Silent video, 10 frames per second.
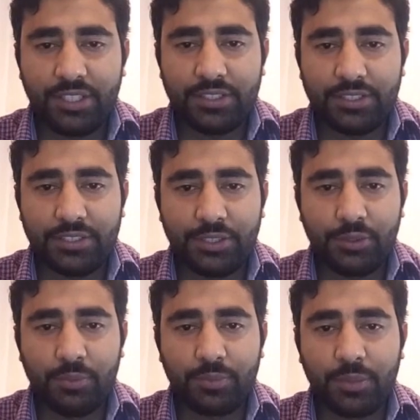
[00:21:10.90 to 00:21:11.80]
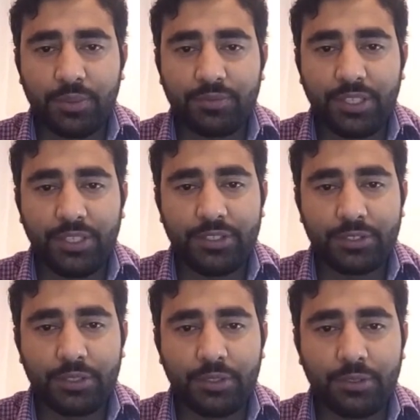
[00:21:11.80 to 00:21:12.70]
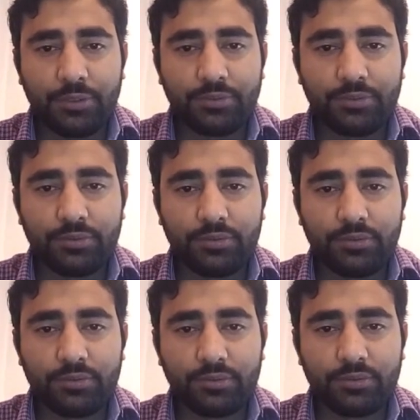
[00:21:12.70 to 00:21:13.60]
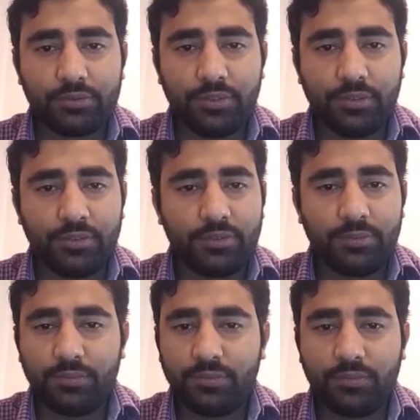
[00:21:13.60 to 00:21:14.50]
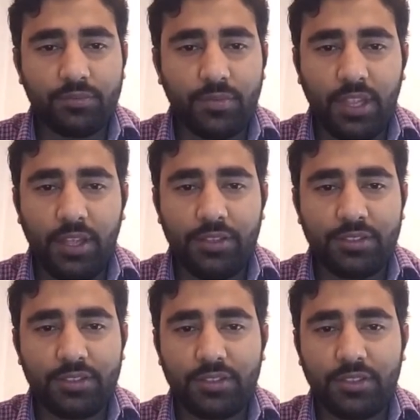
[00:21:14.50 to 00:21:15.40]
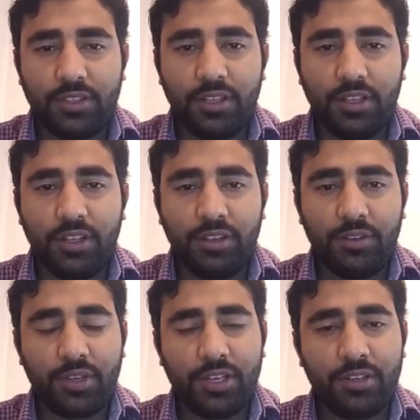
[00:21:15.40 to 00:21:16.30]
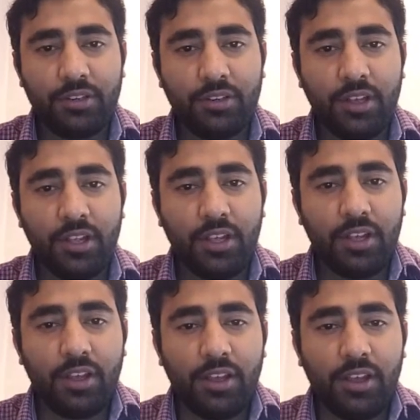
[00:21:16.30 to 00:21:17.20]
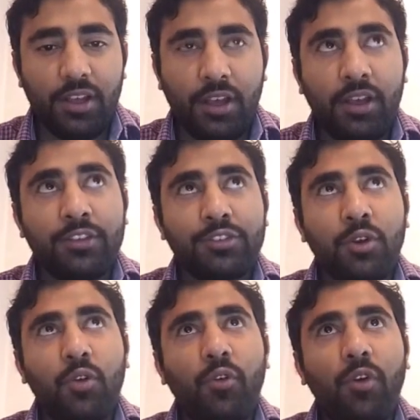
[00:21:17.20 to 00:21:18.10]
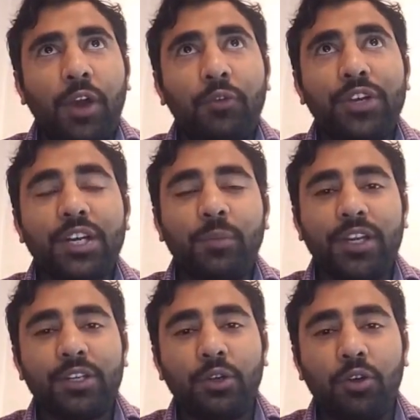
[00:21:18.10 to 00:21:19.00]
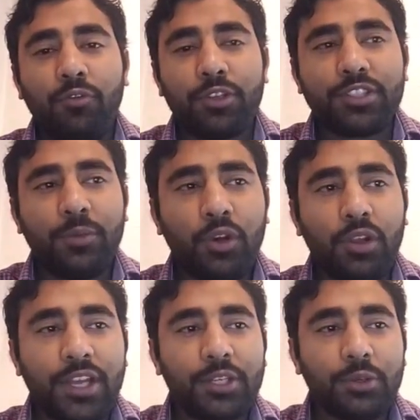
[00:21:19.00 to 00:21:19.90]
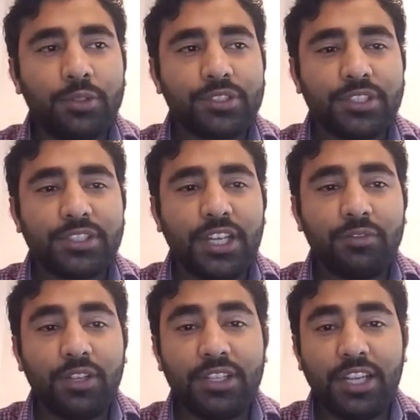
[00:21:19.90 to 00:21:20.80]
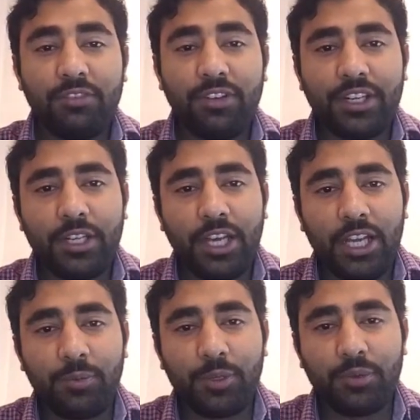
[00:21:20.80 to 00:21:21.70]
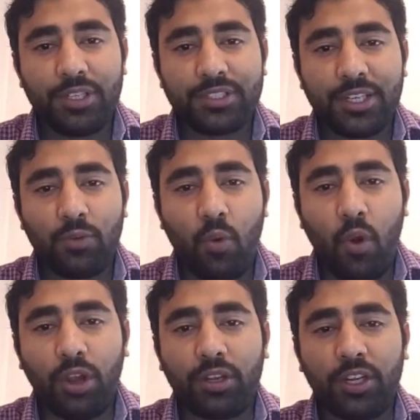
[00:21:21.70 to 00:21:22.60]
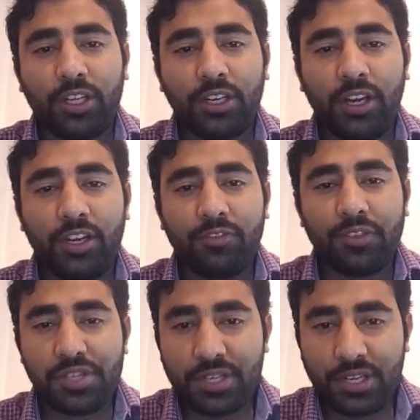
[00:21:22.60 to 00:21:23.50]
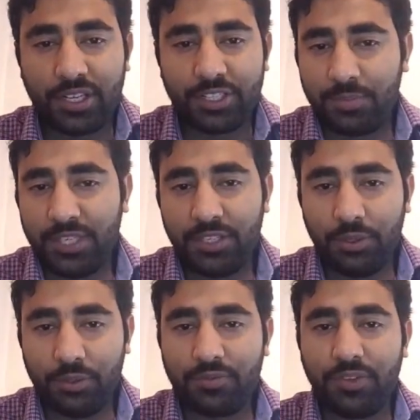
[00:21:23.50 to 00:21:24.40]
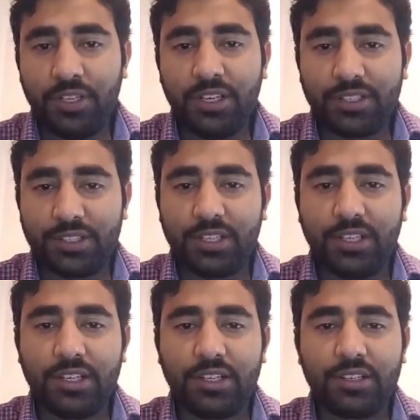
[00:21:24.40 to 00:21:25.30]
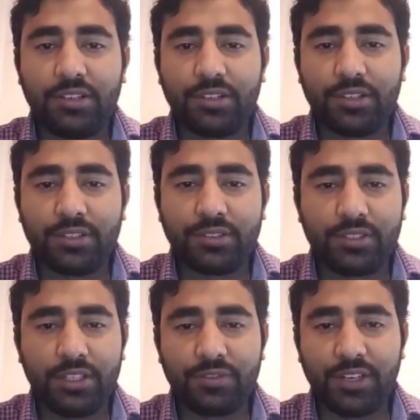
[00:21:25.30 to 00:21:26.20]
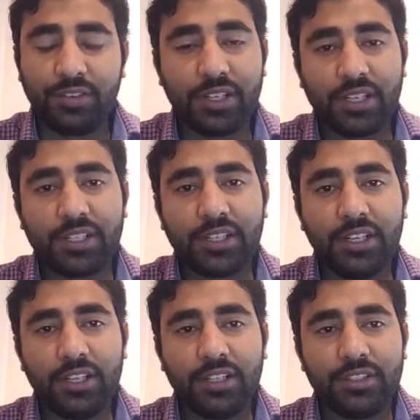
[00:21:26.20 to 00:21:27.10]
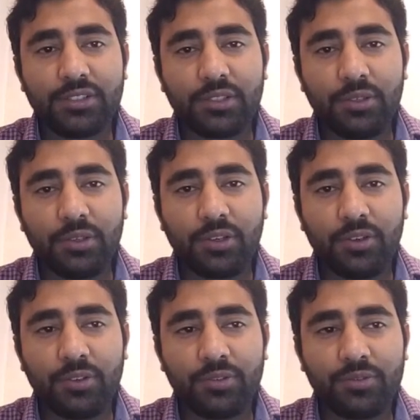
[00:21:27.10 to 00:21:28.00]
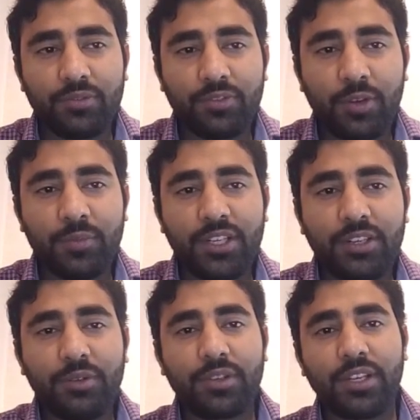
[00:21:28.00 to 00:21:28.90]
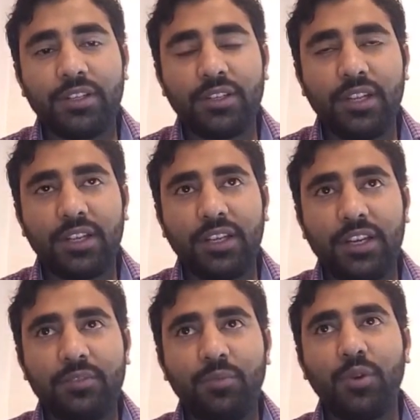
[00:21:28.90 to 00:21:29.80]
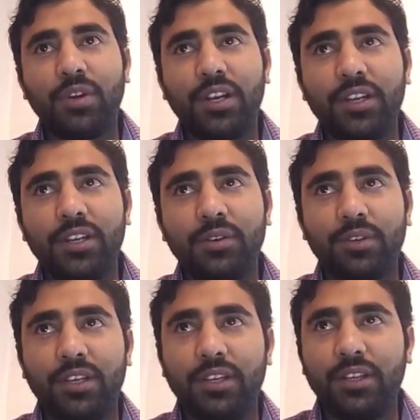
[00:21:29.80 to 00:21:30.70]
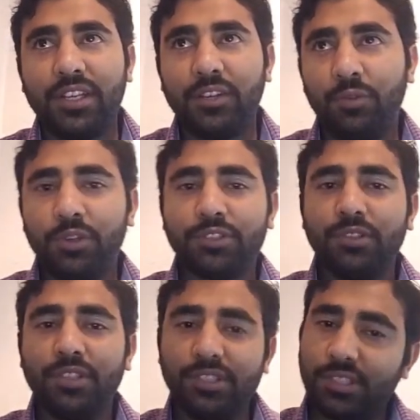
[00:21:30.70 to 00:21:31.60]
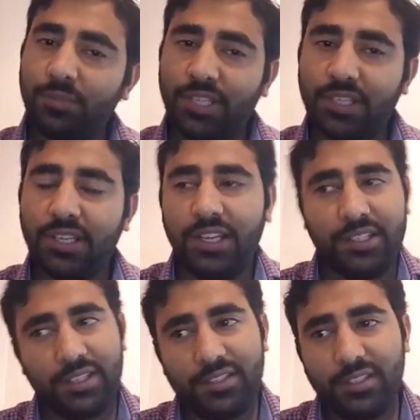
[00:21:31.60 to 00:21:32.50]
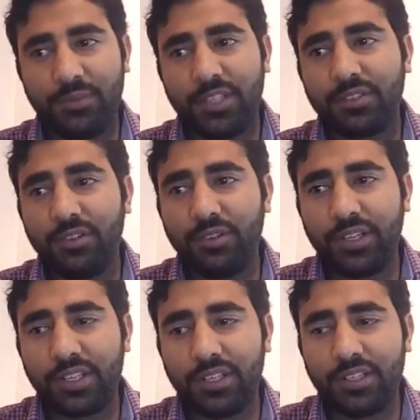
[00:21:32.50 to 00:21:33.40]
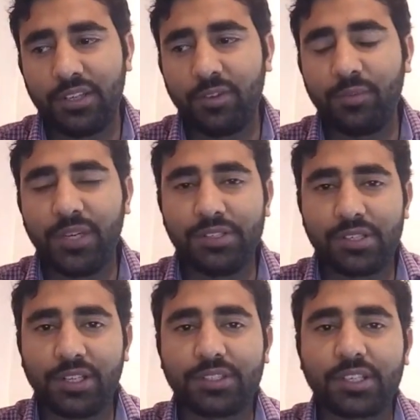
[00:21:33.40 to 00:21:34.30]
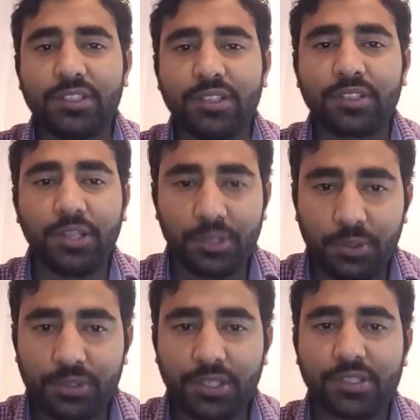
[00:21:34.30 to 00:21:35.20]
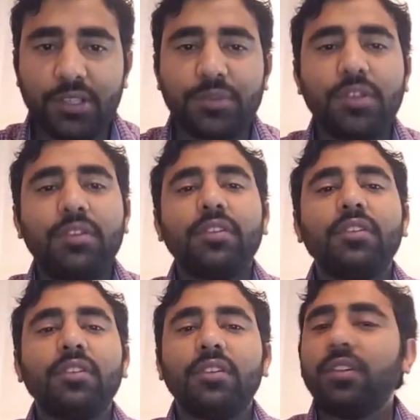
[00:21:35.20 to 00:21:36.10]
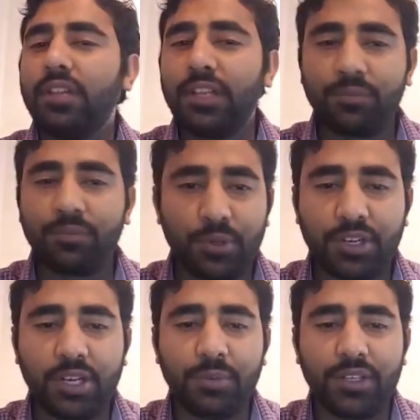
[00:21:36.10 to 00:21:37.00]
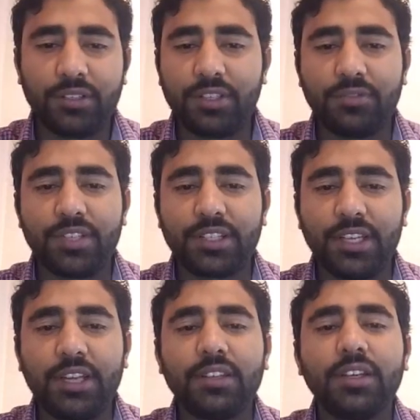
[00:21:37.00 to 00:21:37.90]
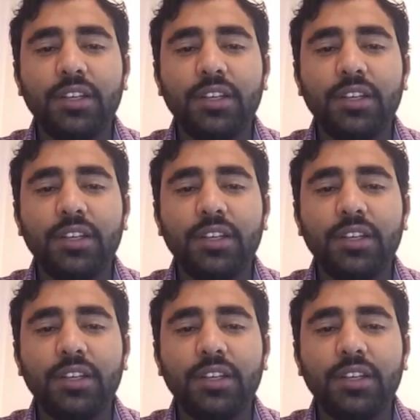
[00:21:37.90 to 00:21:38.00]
that's a new upcoming field. So hmm, it's you can. So I would recommend go for some online courses that will that will really help you to understand what kind of engineering is being used for an electric car or self-driving car so yes, from there you can get more idea okay i can focus on this subject i like this subject so i can develop my engineering skills on control systems on um, like yes, programming sir. stuff like that